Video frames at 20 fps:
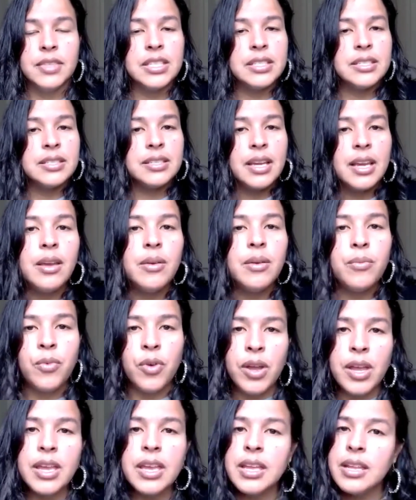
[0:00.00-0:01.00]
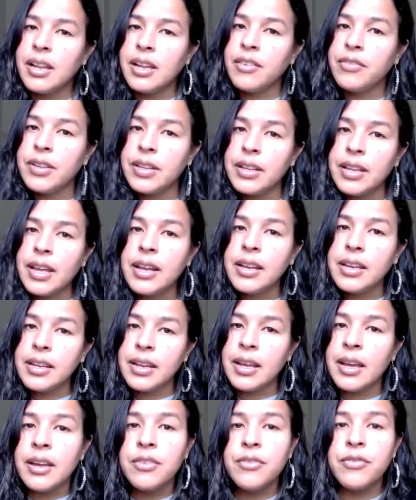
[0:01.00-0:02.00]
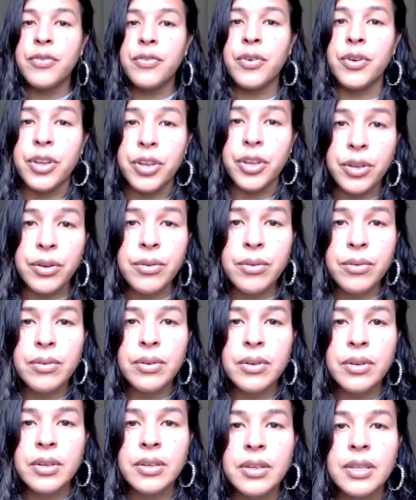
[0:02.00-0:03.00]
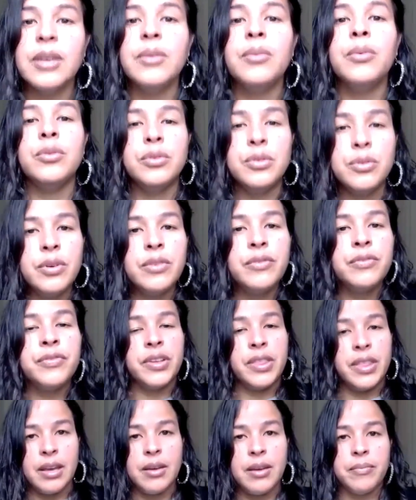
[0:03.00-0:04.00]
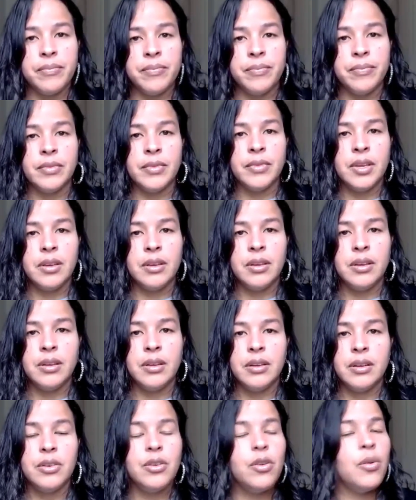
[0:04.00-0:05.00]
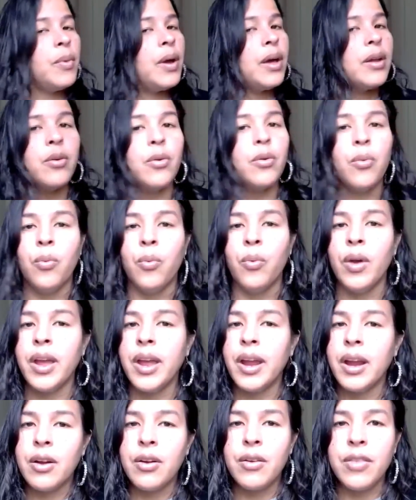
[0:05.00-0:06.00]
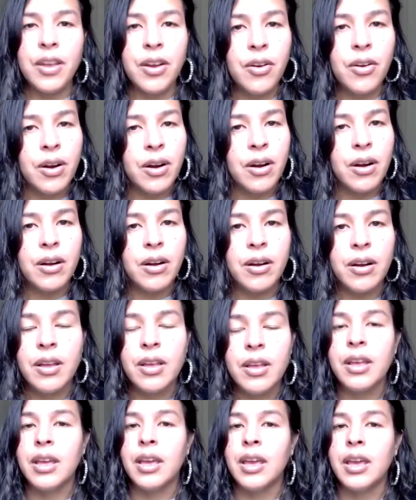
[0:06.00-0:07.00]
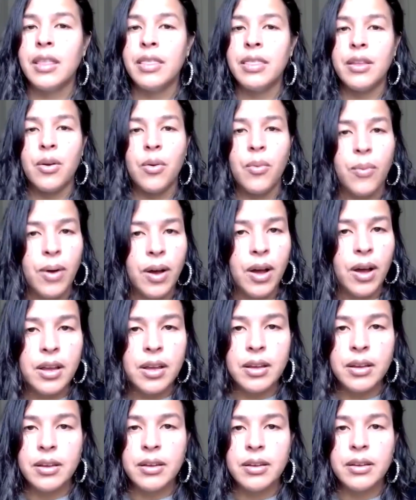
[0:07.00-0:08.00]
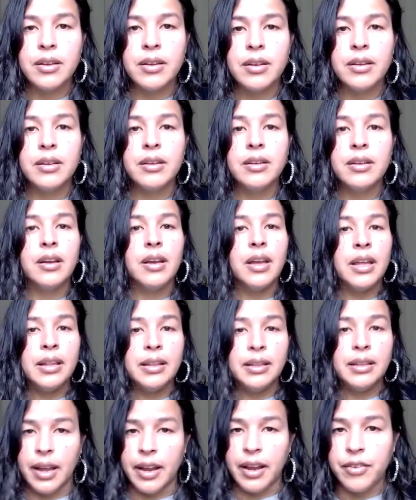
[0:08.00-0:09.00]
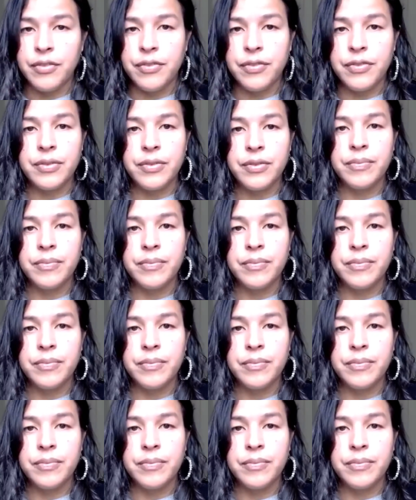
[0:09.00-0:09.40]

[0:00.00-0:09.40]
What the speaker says: The same way he left the 99 for you, he will do it for them, no matter where they are in their walk in life.